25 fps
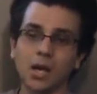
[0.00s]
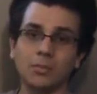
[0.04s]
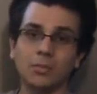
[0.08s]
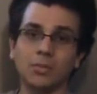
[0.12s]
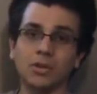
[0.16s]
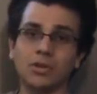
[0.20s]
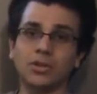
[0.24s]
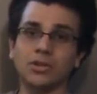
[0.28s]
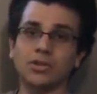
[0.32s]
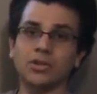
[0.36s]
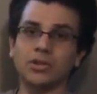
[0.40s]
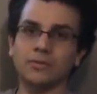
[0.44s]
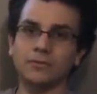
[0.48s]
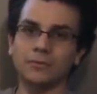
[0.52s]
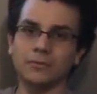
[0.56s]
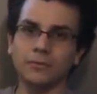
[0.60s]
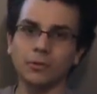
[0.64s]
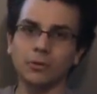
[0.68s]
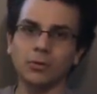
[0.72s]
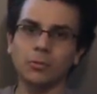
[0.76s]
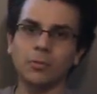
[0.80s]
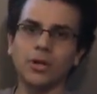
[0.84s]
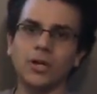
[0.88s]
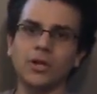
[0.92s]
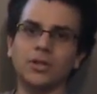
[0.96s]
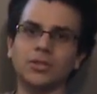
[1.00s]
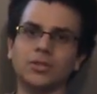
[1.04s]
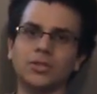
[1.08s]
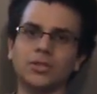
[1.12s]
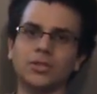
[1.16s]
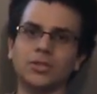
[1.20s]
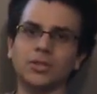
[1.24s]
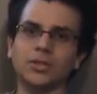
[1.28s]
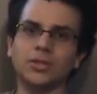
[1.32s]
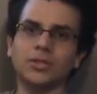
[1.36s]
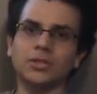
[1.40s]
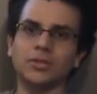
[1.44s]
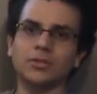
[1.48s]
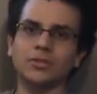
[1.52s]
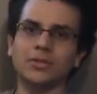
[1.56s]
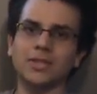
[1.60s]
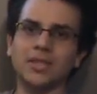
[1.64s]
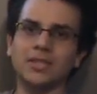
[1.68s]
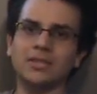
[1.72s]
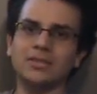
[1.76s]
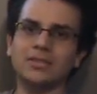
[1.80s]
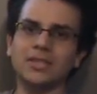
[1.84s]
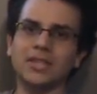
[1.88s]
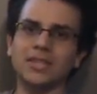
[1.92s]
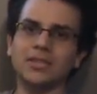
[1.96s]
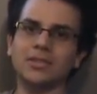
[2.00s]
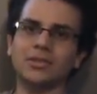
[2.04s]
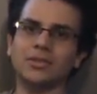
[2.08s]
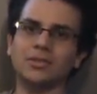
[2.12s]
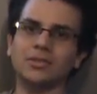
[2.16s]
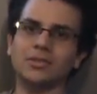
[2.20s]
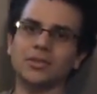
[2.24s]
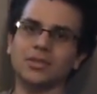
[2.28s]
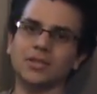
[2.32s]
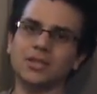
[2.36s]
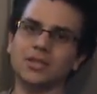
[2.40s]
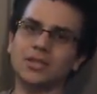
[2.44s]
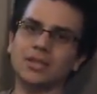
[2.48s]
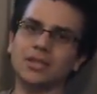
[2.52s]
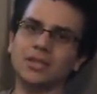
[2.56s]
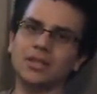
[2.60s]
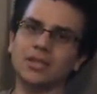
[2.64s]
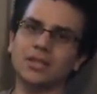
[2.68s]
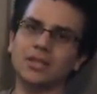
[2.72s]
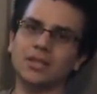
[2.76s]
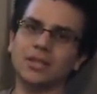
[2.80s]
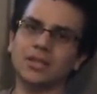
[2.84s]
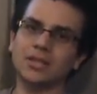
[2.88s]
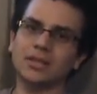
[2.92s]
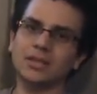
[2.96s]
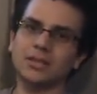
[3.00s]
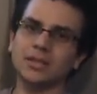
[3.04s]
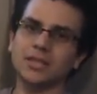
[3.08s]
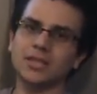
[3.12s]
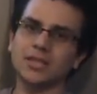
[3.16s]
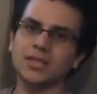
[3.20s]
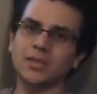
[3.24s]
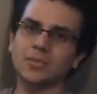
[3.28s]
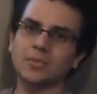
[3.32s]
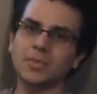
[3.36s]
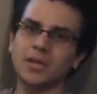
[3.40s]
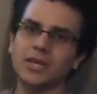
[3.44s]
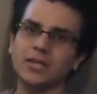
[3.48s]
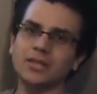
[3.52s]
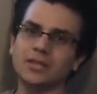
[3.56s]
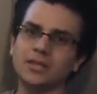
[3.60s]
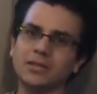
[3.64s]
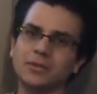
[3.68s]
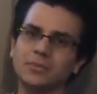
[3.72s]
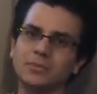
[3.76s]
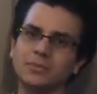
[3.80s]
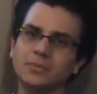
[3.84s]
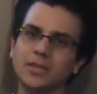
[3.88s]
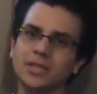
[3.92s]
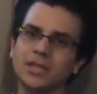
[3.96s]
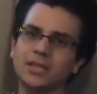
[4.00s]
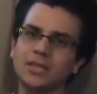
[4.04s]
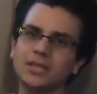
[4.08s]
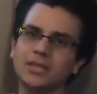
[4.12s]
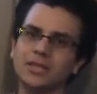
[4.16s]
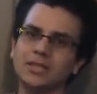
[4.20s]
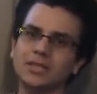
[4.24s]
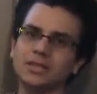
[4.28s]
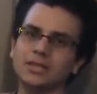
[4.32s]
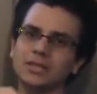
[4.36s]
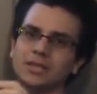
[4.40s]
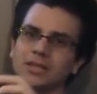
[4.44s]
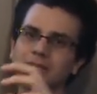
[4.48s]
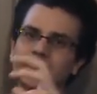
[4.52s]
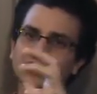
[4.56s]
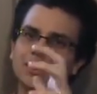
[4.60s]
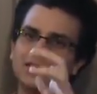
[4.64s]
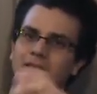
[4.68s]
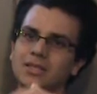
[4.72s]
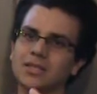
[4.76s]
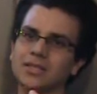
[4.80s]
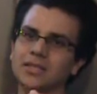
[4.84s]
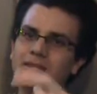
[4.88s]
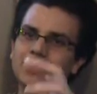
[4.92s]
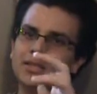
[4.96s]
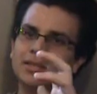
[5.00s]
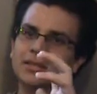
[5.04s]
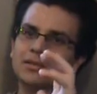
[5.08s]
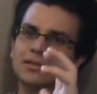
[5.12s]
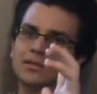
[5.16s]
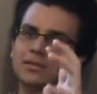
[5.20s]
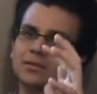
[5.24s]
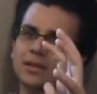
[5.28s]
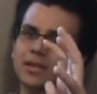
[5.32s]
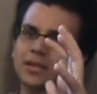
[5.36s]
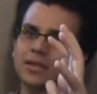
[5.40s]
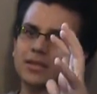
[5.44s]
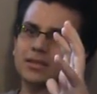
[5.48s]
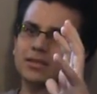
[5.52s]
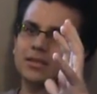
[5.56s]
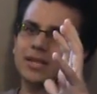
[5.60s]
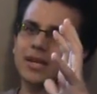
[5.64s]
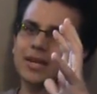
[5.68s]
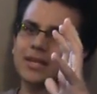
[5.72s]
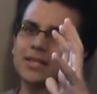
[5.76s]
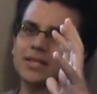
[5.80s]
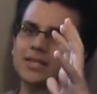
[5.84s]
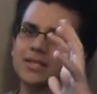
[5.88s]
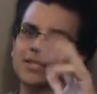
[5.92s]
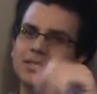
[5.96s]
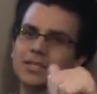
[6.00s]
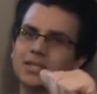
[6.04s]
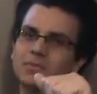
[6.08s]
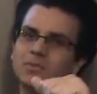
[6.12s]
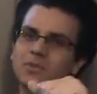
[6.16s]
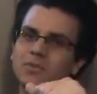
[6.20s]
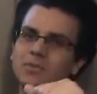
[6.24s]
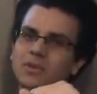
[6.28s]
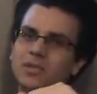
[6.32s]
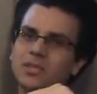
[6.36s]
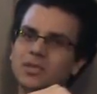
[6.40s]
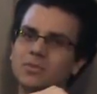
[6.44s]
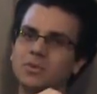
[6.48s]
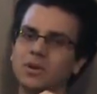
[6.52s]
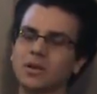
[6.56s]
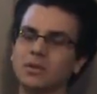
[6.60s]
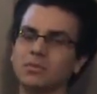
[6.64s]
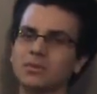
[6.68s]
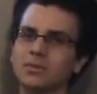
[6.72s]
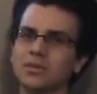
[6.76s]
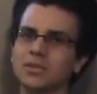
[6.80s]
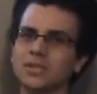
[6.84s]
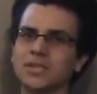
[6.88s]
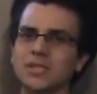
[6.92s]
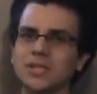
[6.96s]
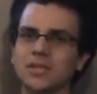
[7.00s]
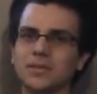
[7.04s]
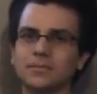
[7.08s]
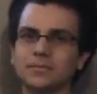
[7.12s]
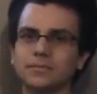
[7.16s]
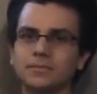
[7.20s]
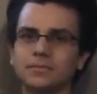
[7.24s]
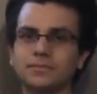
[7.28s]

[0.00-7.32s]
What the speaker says: But the Forerunners could do this. They could suspend beings in like tiny slipspace bubbles,